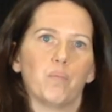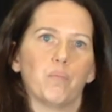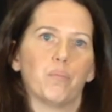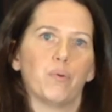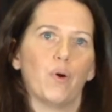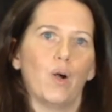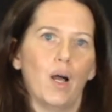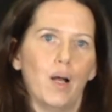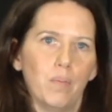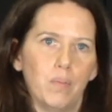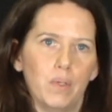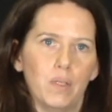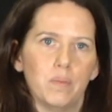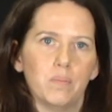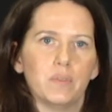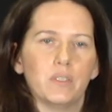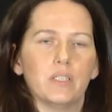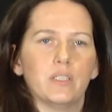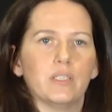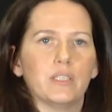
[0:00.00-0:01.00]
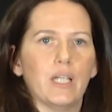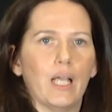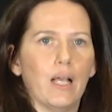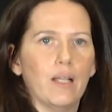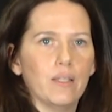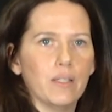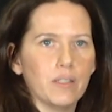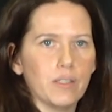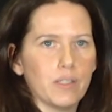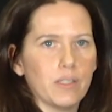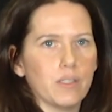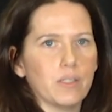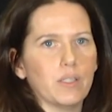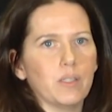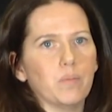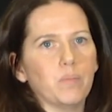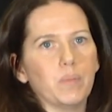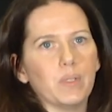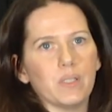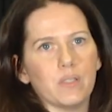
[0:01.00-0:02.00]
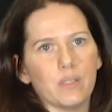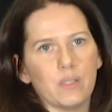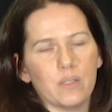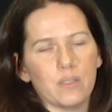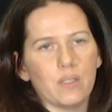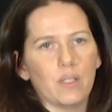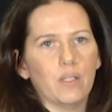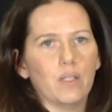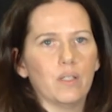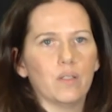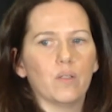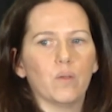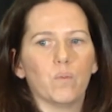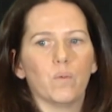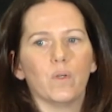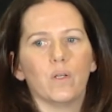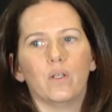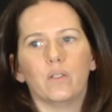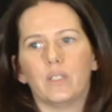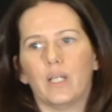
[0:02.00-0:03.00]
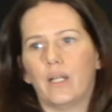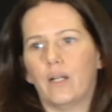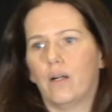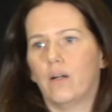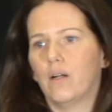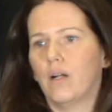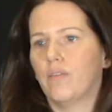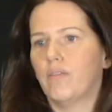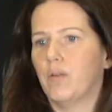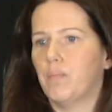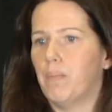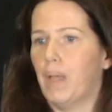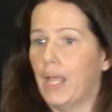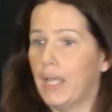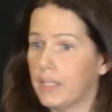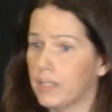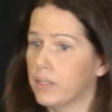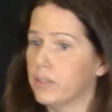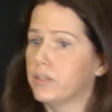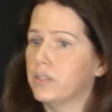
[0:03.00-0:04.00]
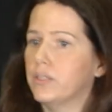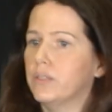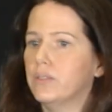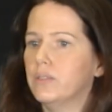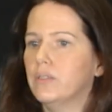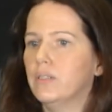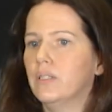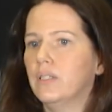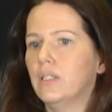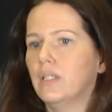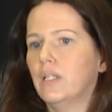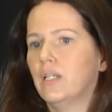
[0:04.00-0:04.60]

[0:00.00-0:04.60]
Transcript: problems and challenges in business and in the world that are of a magnitude,